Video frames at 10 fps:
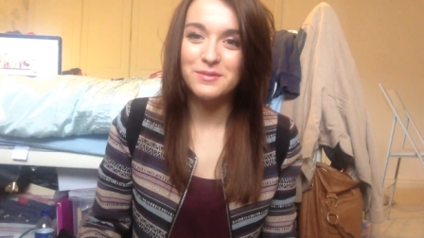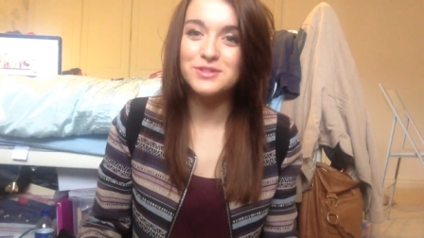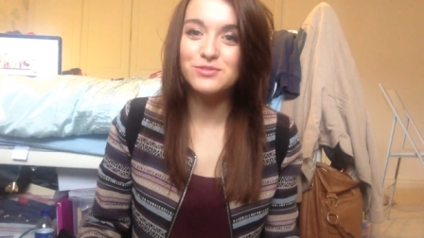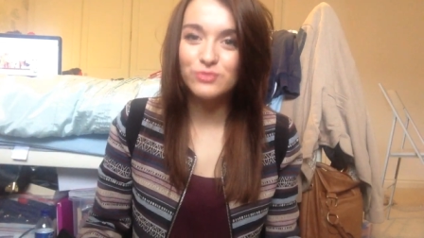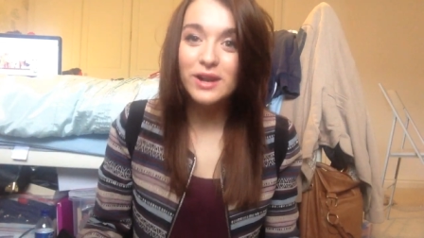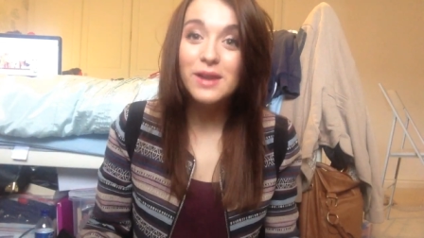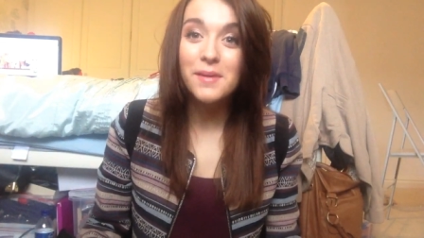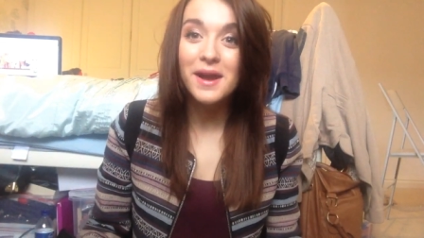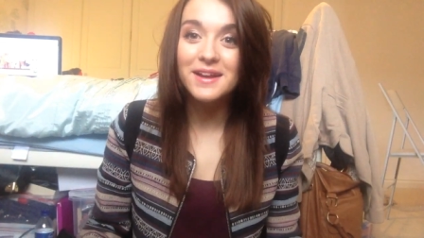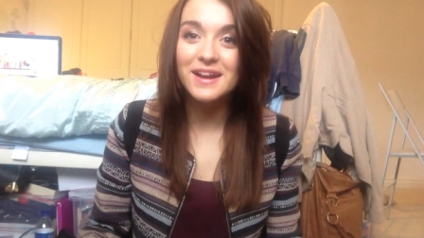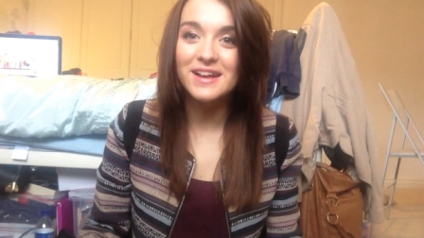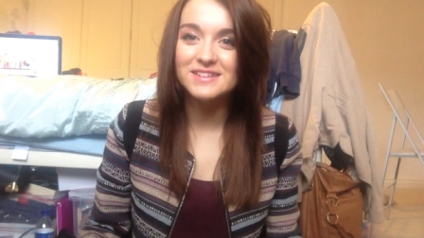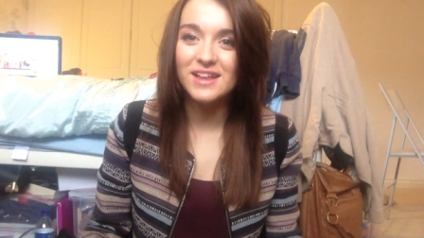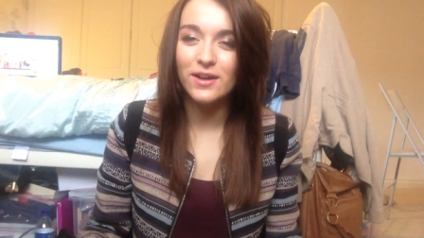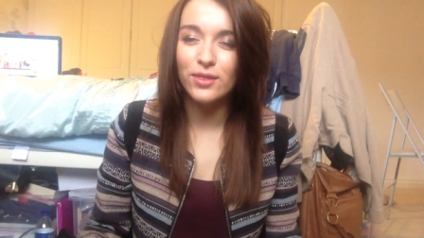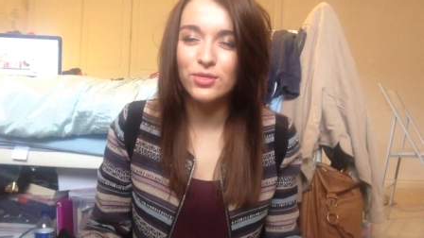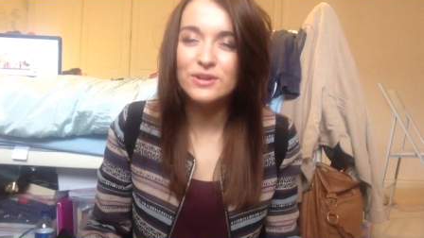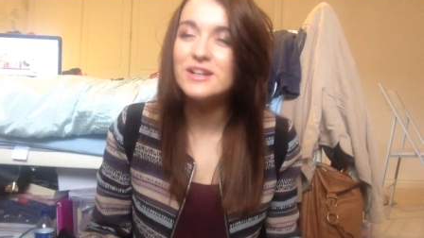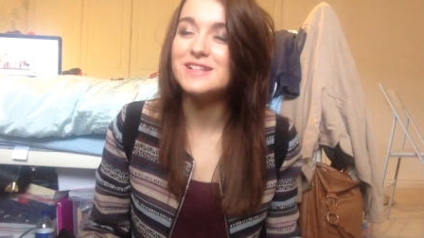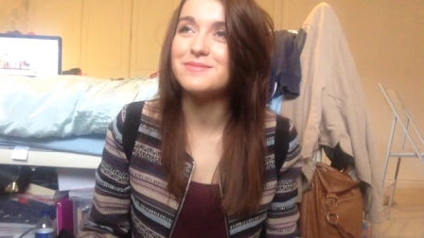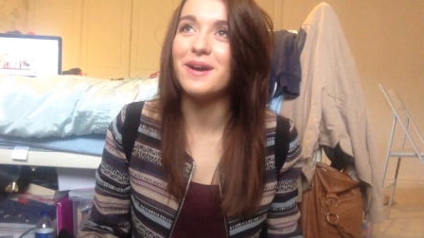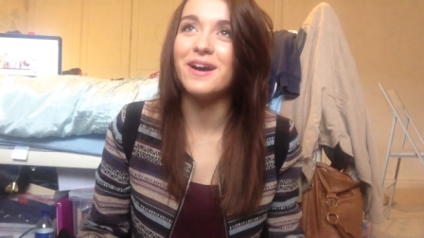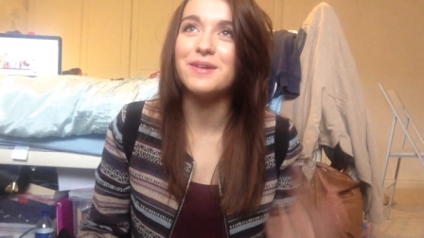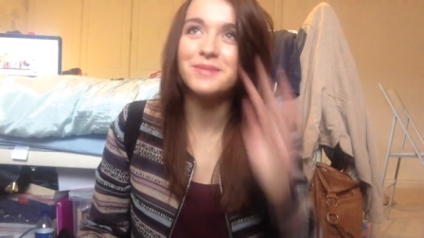which is really weird as they're like three days apart,